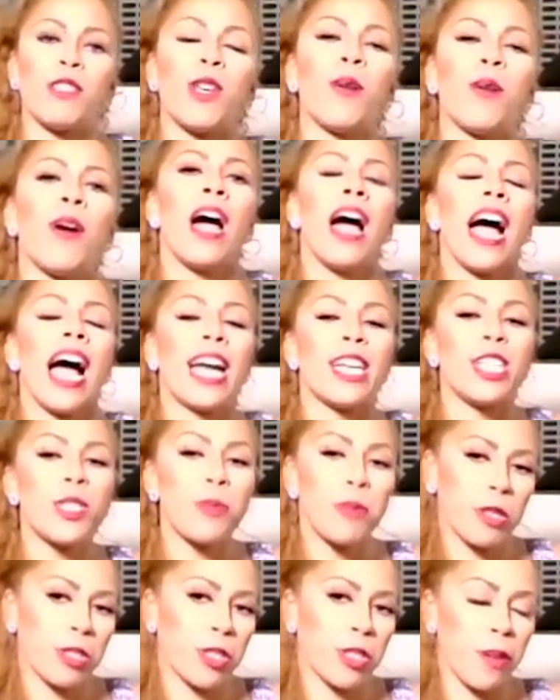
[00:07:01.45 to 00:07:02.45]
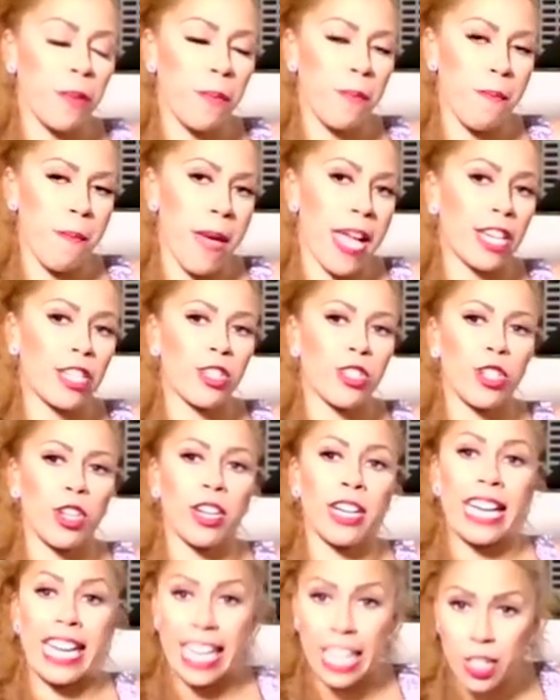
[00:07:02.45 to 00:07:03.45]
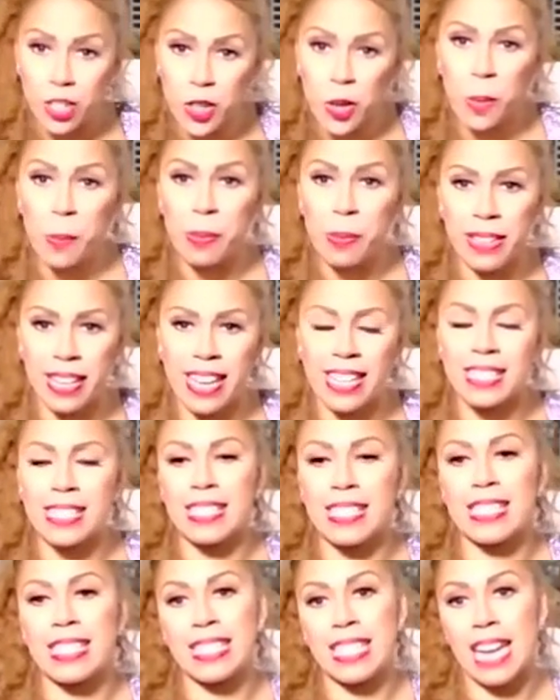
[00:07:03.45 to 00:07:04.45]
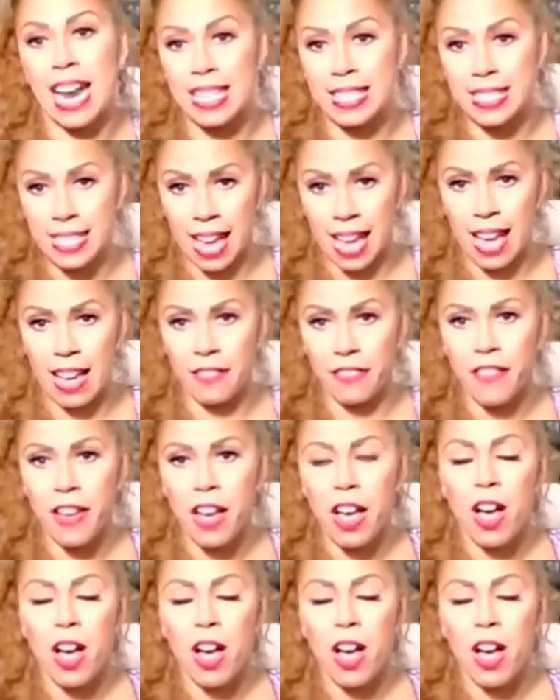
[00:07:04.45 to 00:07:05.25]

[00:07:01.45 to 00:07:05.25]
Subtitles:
So I just want you to make sure in your plans to stay safe.